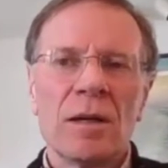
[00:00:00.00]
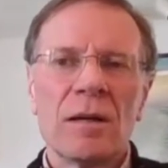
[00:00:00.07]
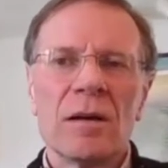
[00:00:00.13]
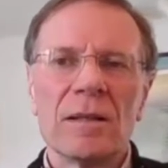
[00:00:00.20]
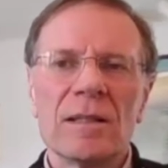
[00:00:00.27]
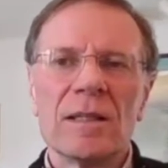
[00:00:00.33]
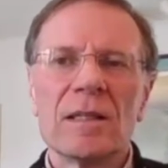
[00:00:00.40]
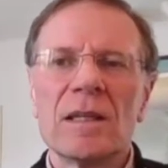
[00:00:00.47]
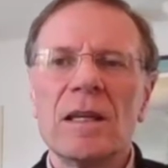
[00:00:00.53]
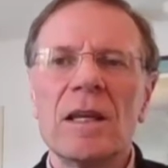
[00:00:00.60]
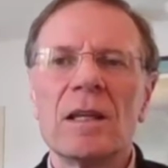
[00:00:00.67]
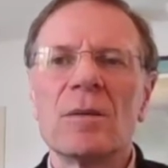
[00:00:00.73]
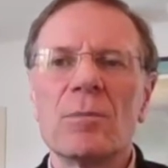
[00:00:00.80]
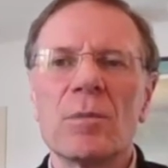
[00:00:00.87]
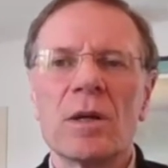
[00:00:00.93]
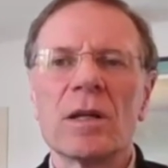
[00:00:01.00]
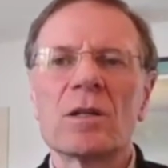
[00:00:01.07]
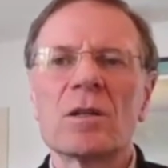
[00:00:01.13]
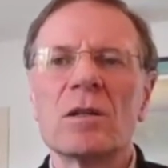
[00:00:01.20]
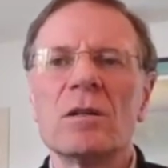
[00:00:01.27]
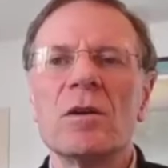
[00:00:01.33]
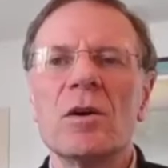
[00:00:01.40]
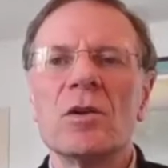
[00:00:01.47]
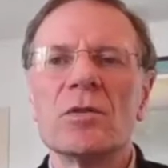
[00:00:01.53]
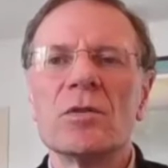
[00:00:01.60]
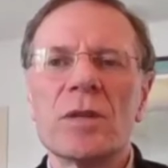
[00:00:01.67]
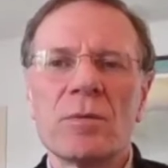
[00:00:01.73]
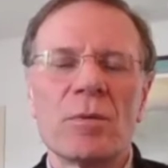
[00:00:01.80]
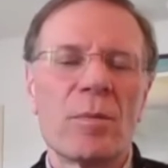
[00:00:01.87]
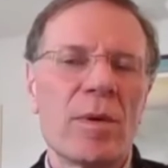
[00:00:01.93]
It doesn't hit the production goals
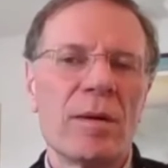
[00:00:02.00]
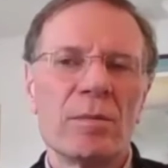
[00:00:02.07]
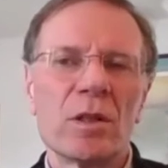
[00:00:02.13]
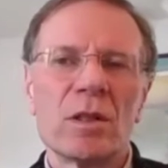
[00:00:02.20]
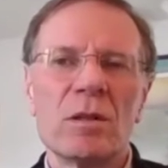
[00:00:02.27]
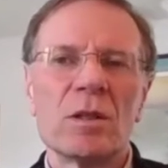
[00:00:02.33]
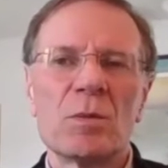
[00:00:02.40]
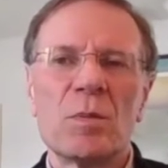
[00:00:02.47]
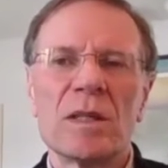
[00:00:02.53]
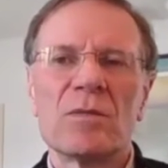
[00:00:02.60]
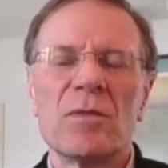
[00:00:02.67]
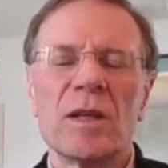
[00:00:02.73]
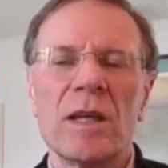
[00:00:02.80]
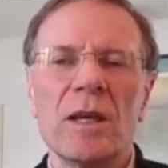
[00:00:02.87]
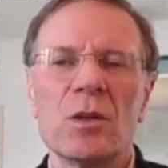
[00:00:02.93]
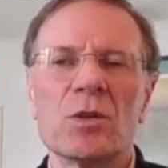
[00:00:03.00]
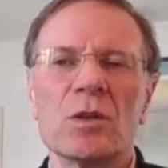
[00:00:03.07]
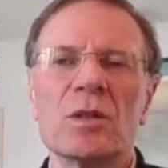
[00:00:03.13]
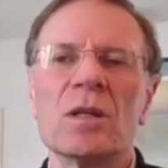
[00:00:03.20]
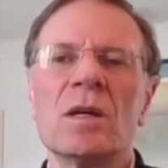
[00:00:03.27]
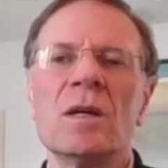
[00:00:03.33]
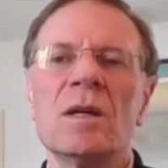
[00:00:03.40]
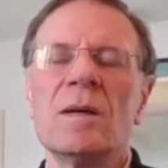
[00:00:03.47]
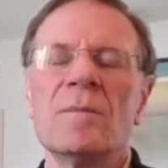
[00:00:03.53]
that were published in the specifications.